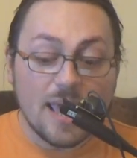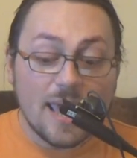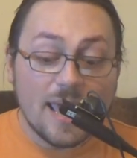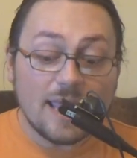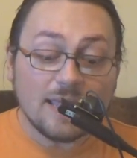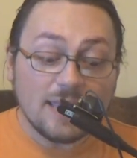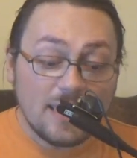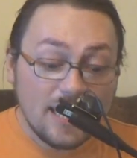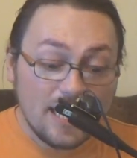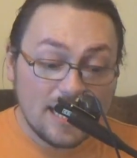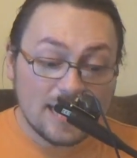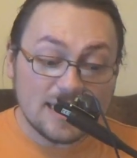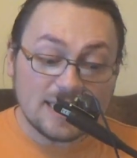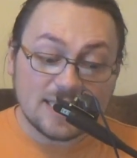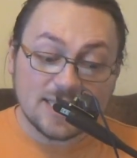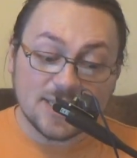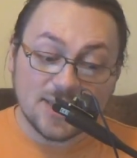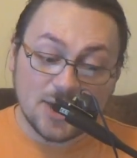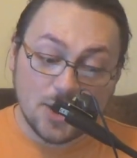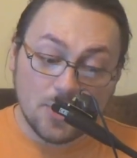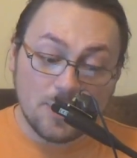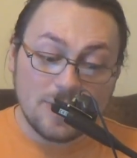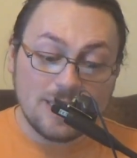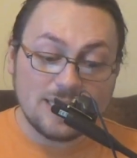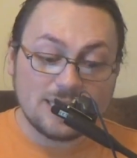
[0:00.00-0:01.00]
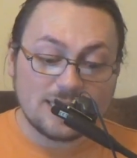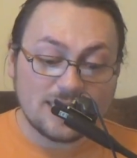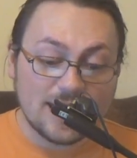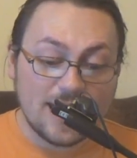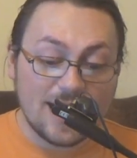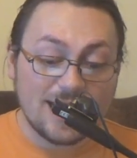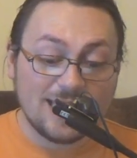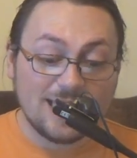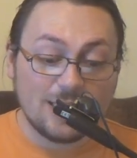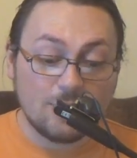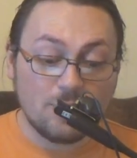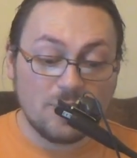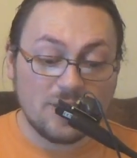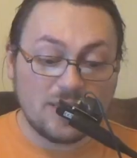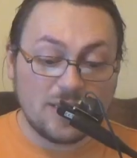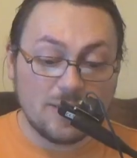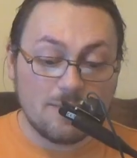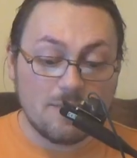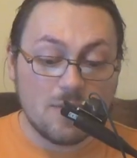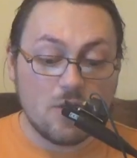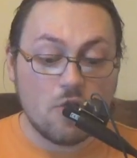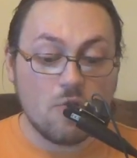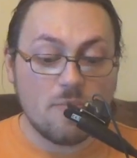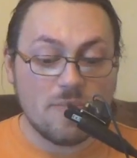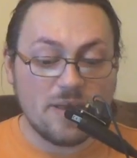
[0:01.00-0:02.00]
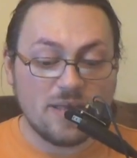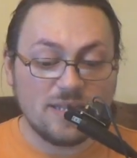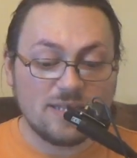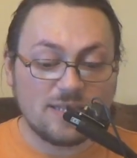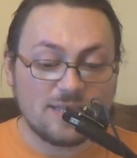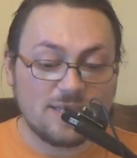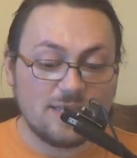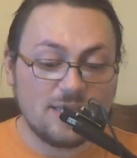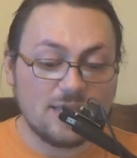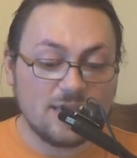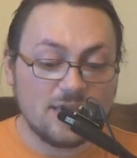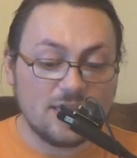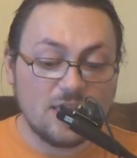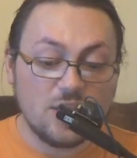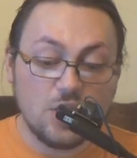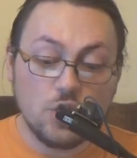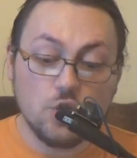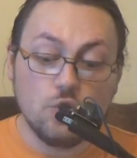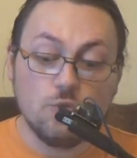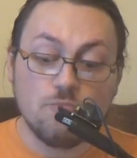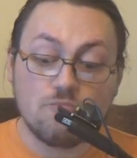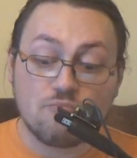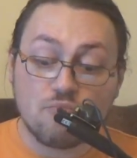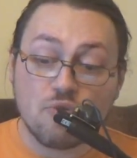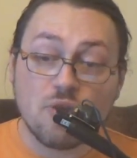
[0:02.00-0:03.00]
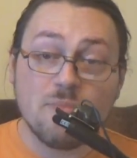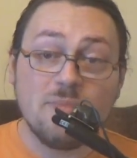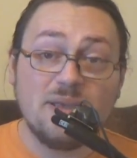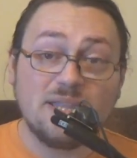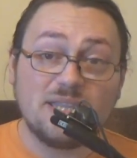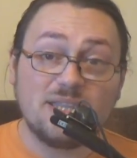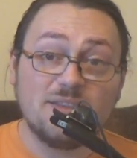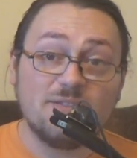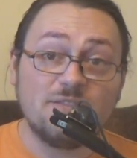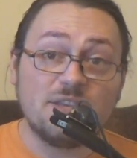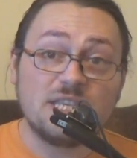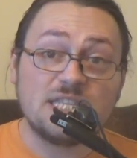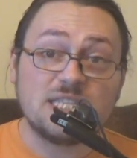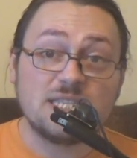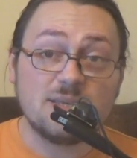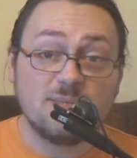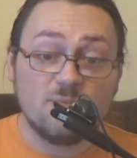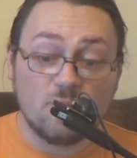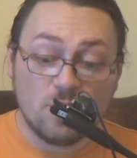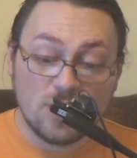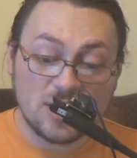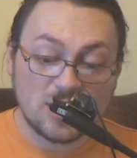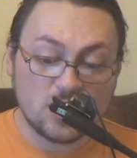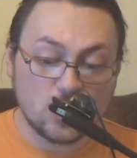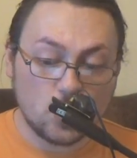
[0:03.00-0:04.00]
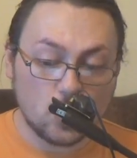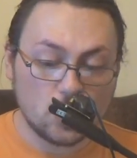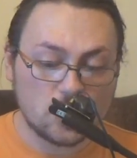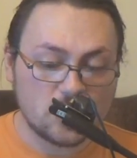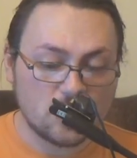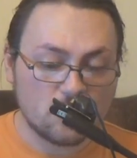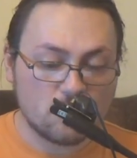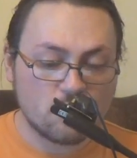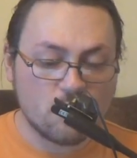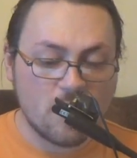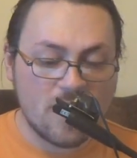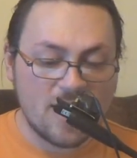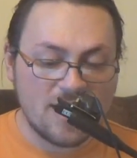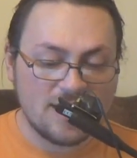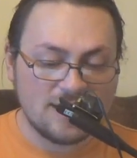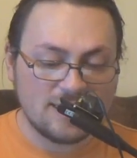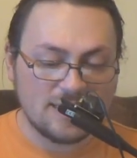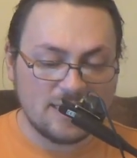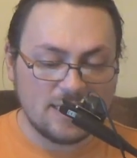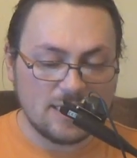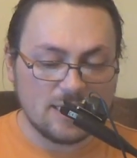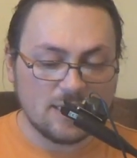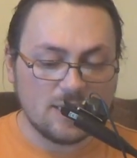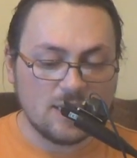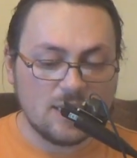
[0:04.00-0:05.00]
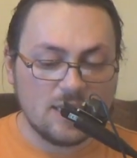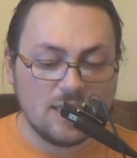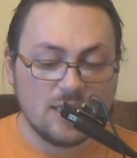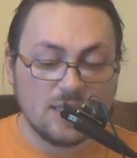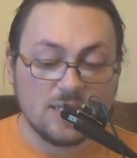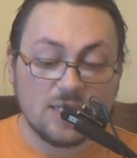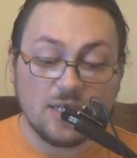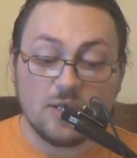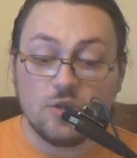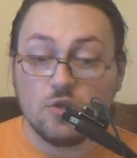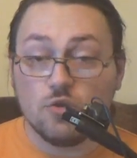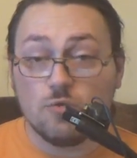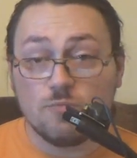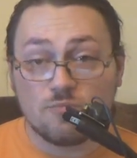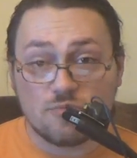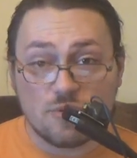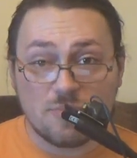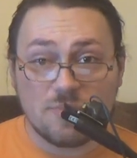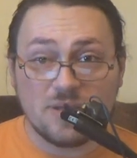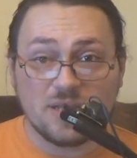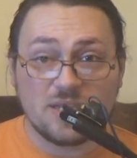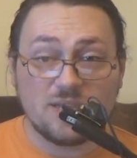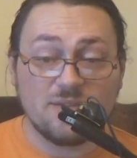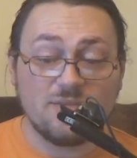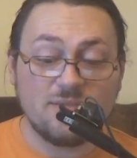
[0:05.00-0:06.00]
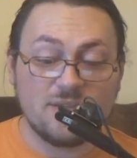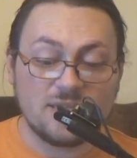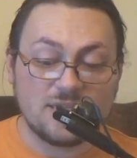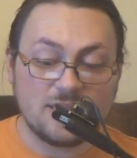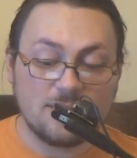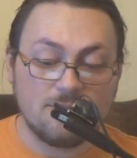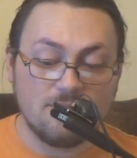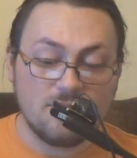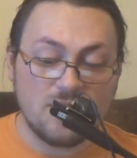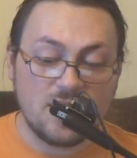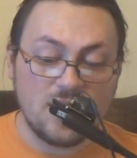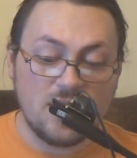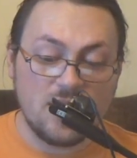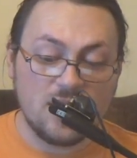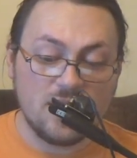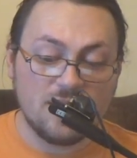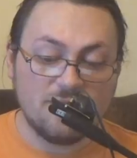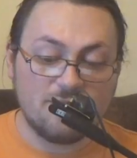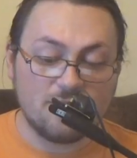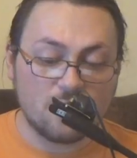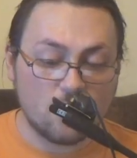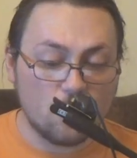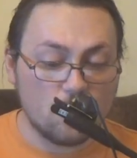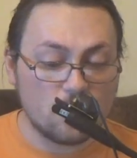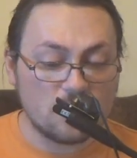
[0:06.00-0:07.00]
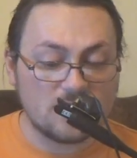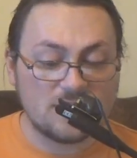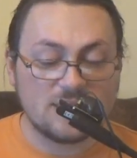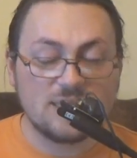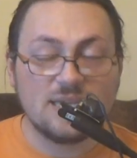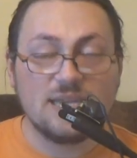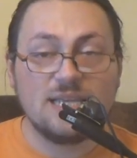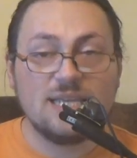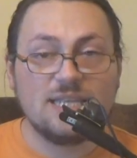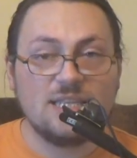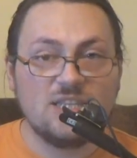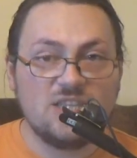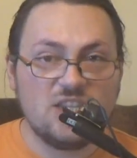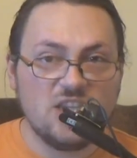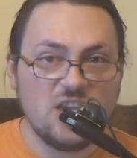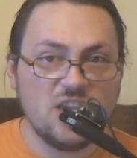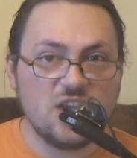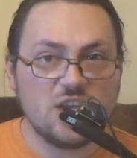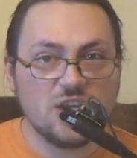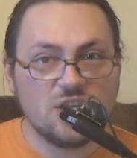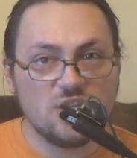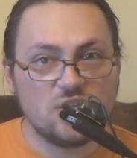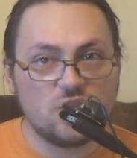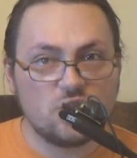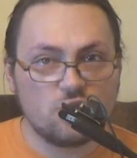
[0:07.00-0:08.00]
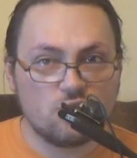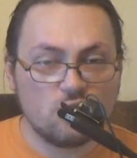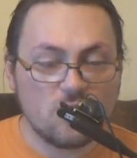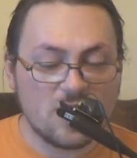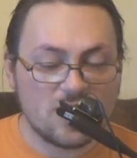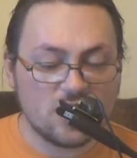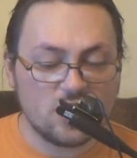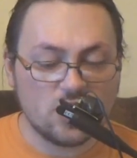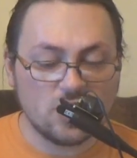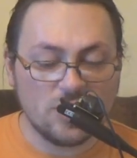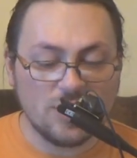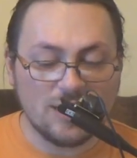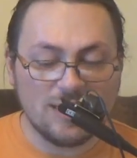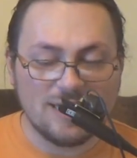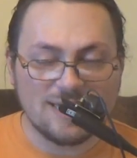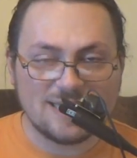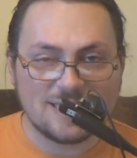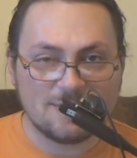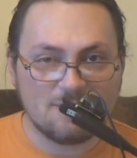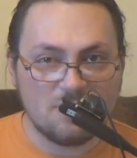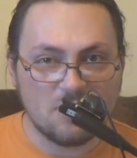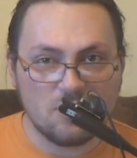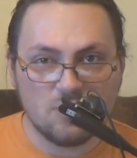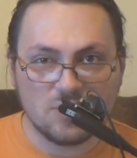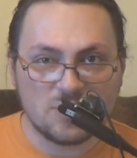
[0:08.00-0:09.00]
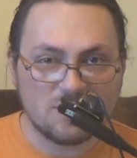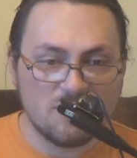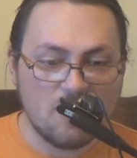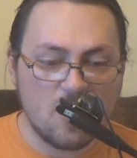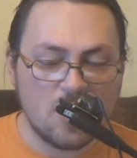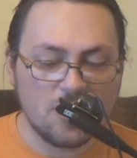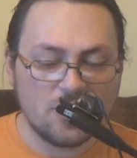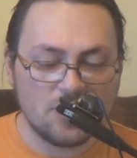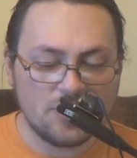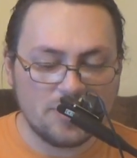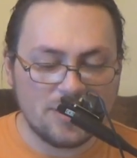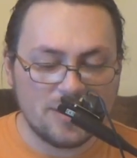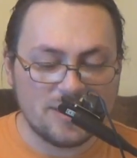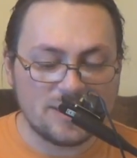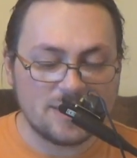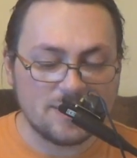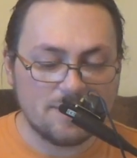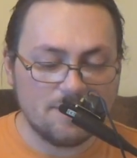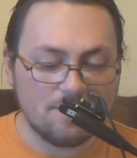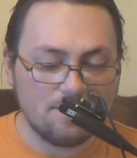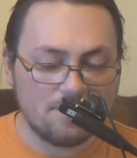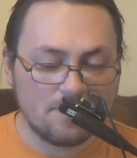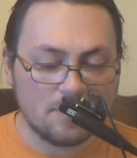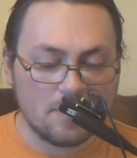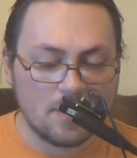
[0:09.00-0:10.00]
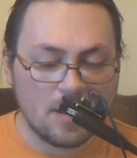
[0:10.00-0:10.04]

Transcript: And this coincided with the moment the new primitivism was also rising, the new primitivism being, of course, deconstructionalist postmodernism.